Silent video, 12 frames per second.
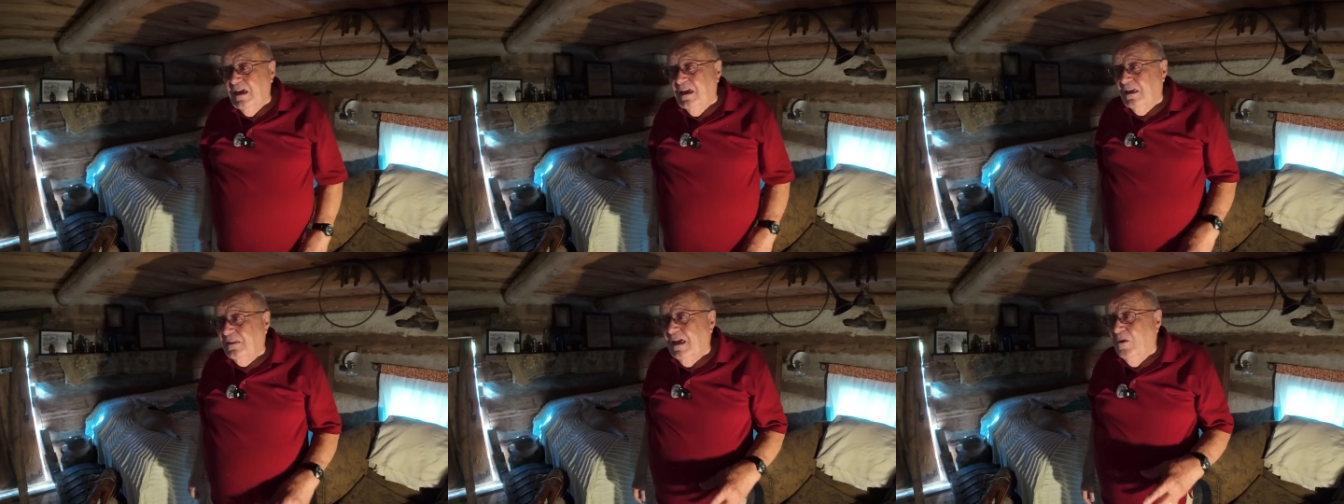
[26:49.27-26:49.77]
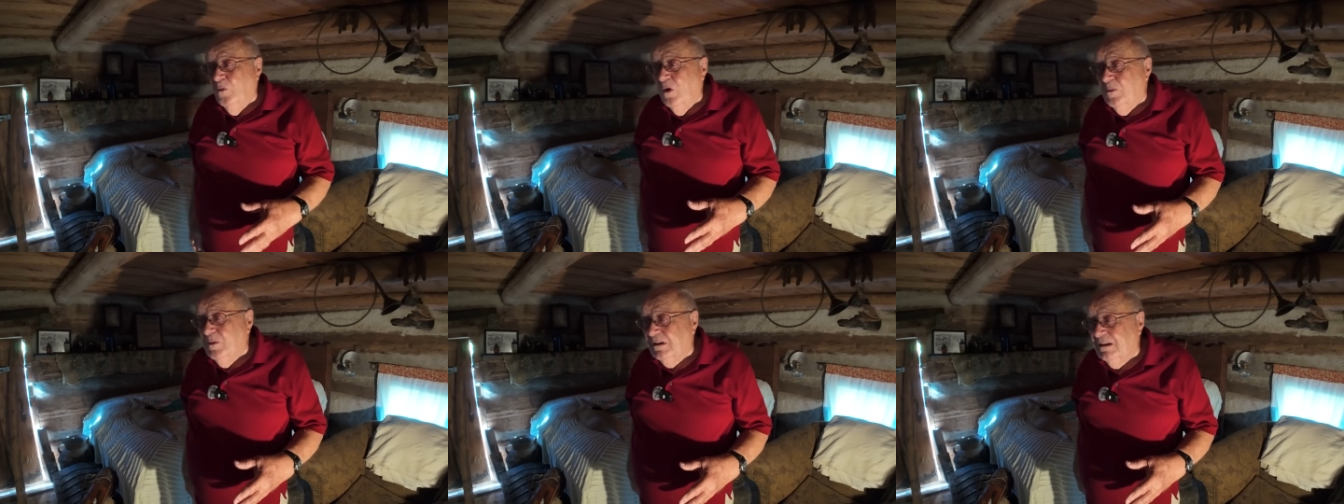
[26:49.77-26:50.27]
that
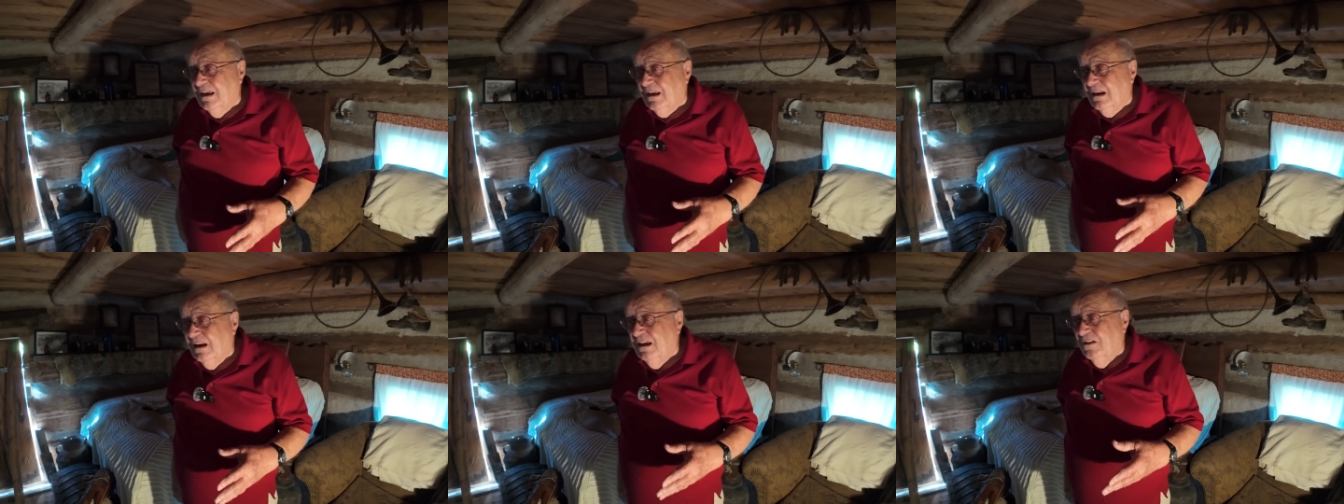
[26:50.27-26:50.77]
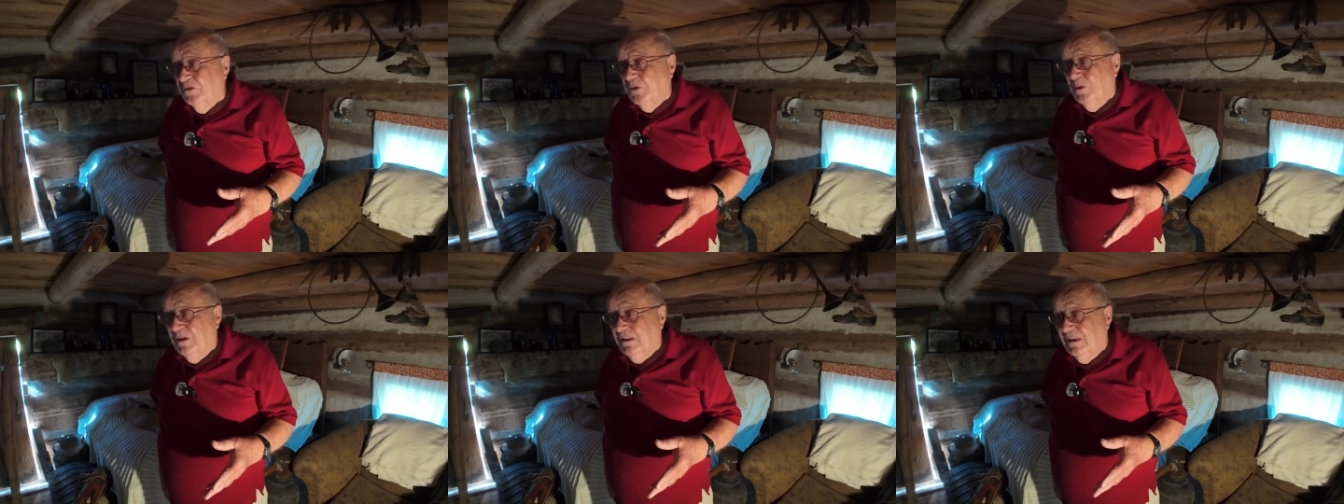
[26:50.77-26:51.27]
woman that
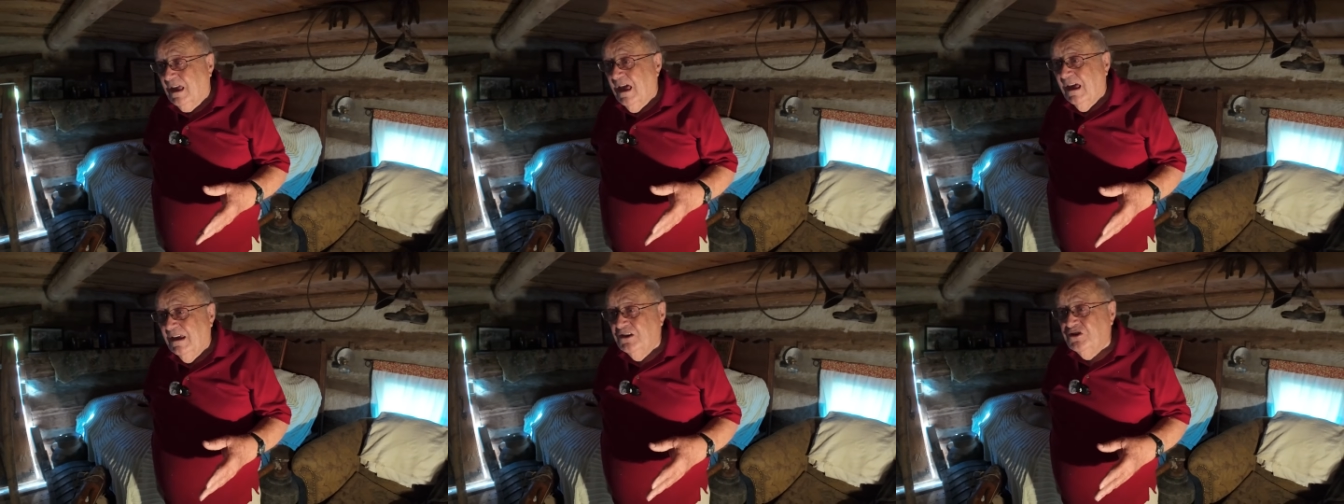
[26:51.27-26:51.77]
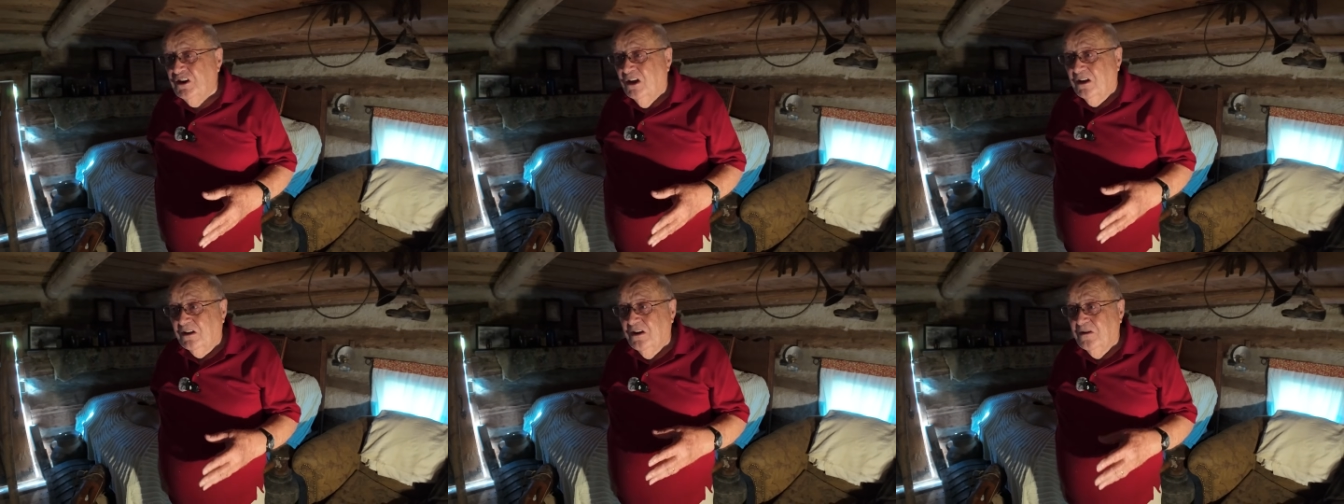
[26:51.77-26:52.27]
lived with the guy he
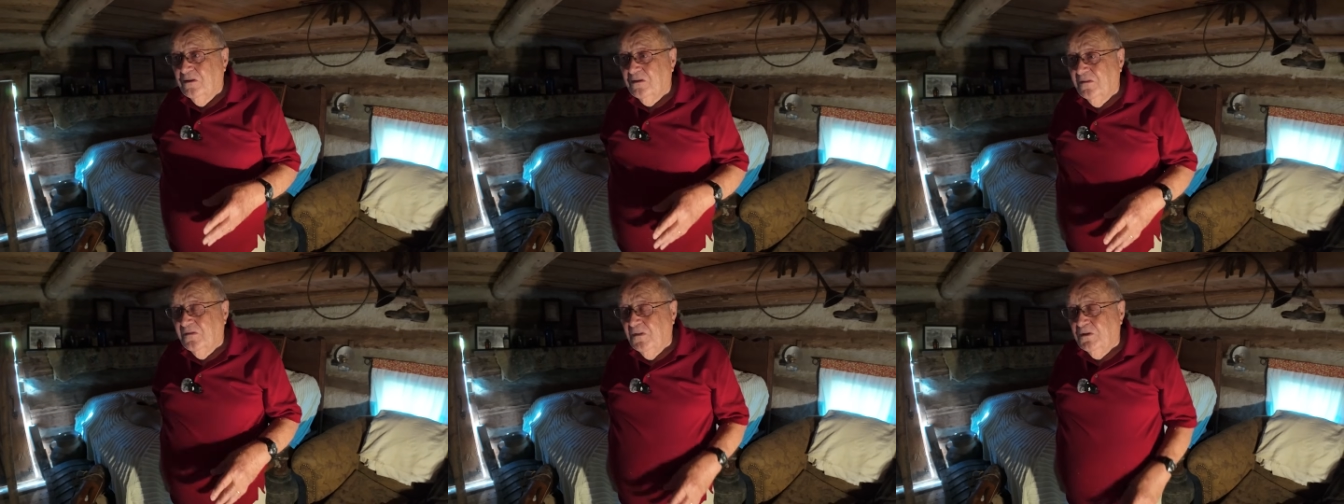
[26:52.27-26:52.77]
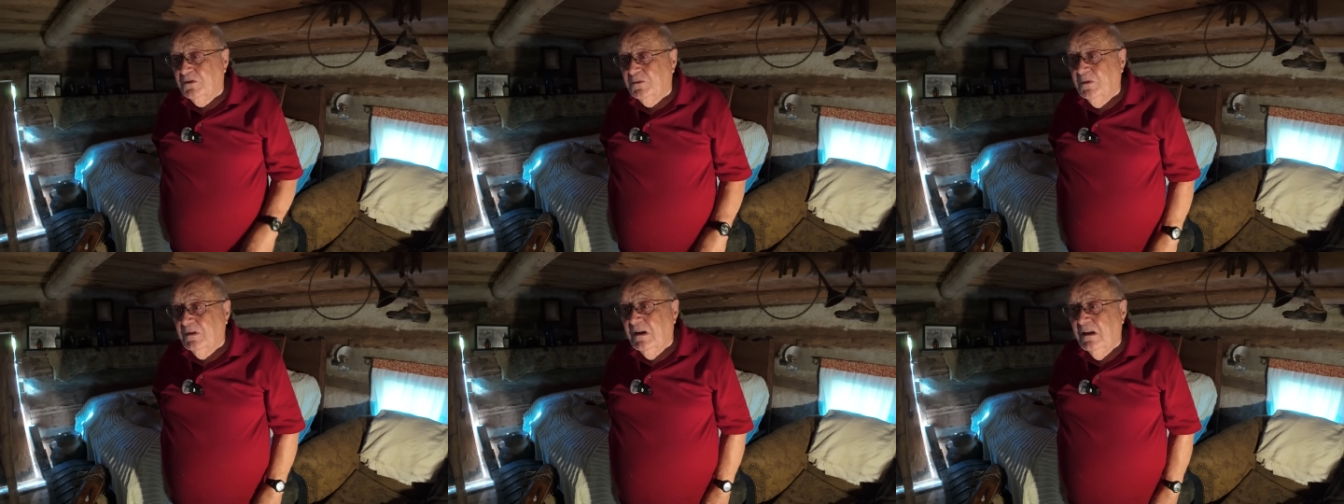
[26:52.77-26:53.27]
shot here, the
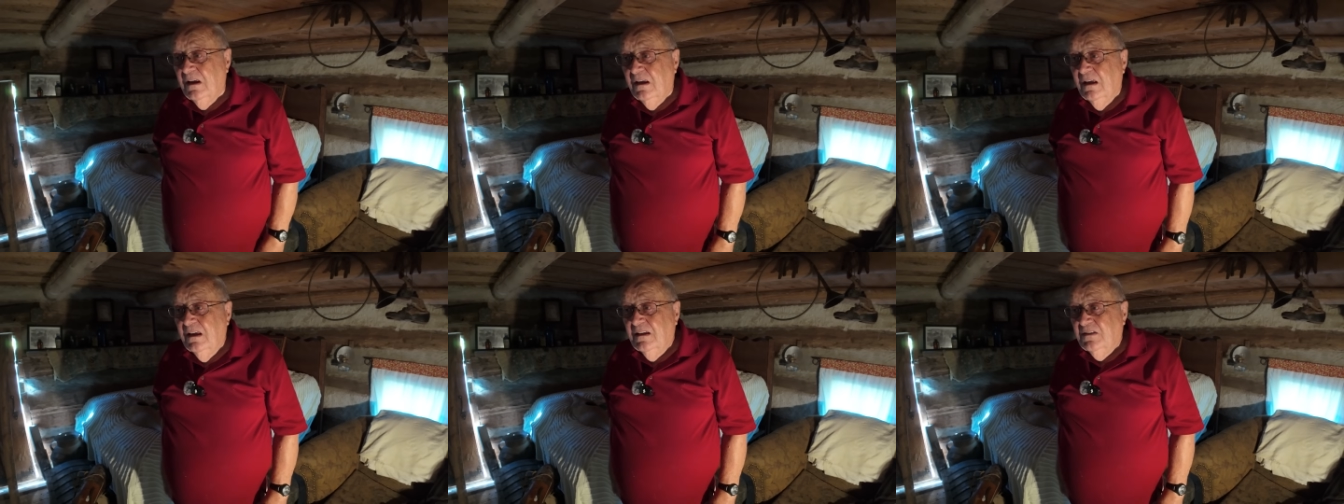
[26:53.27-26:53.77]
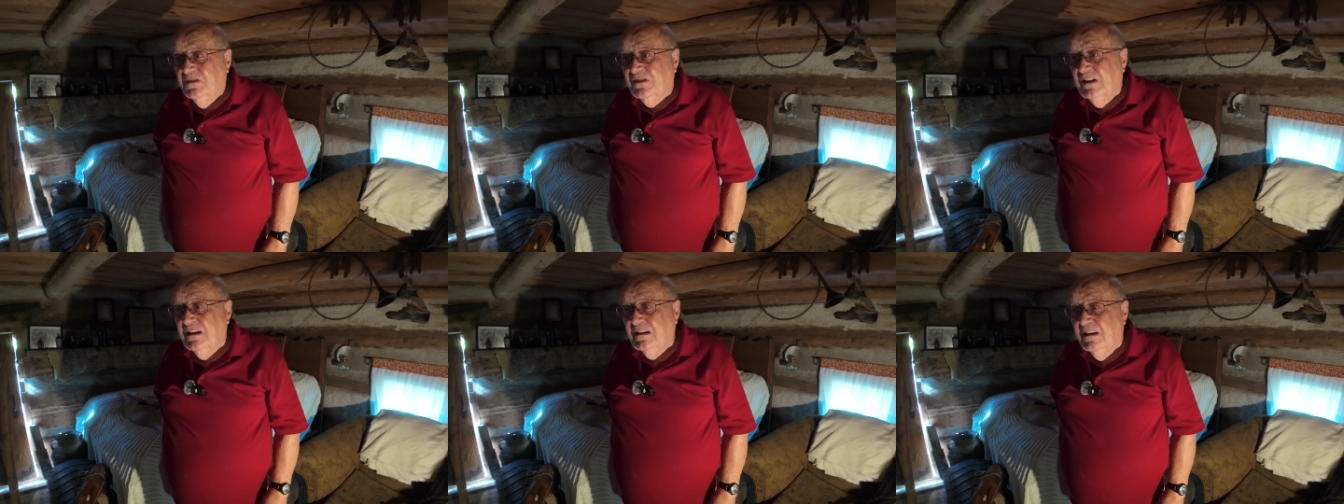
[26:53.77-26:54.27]
first one,
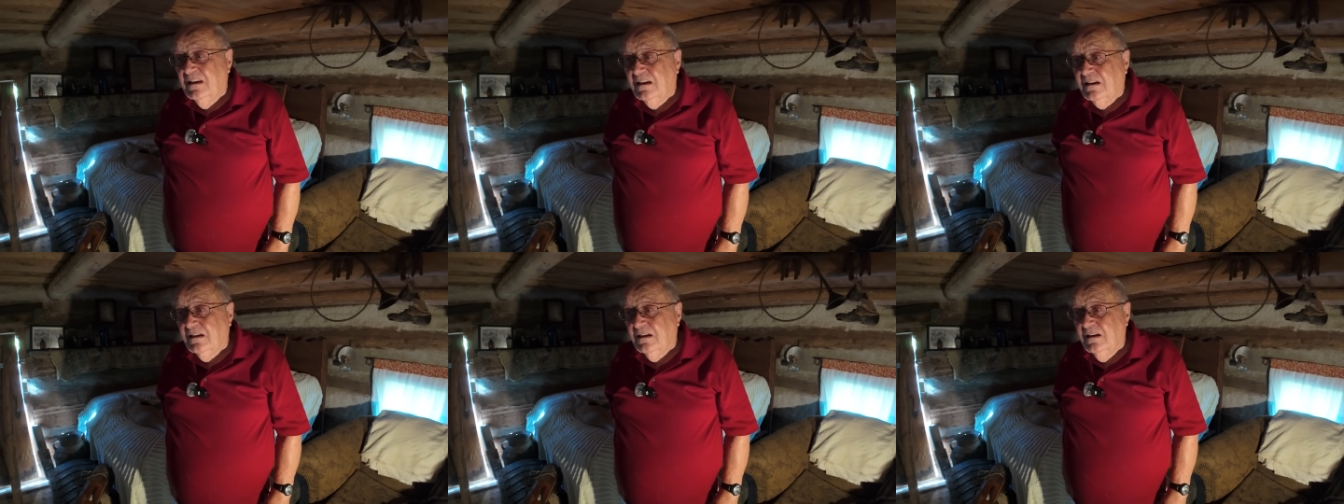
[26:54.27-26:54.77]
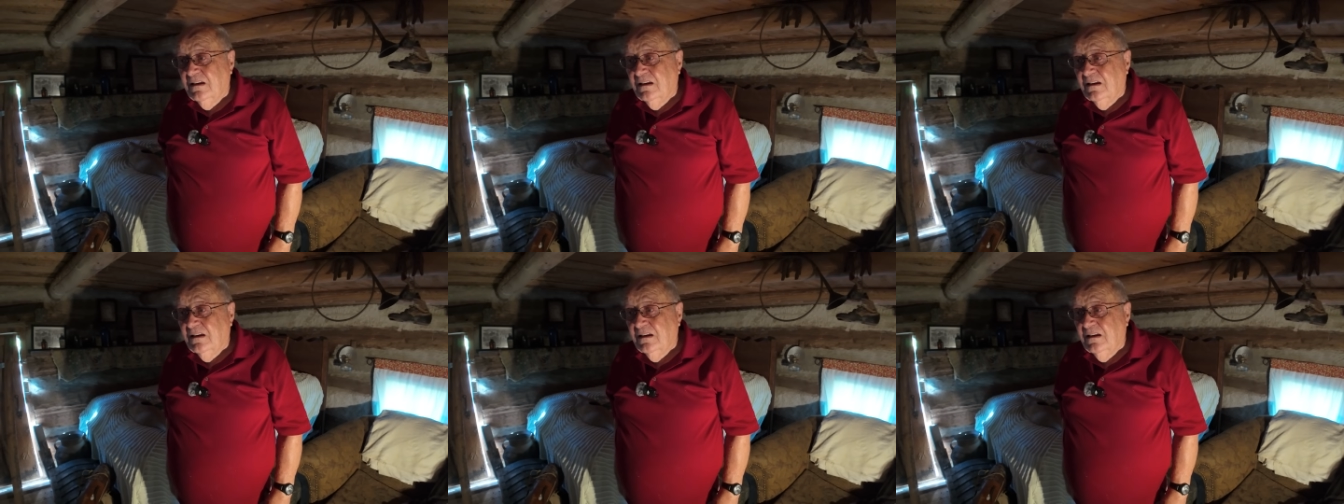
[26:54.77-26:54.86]
said that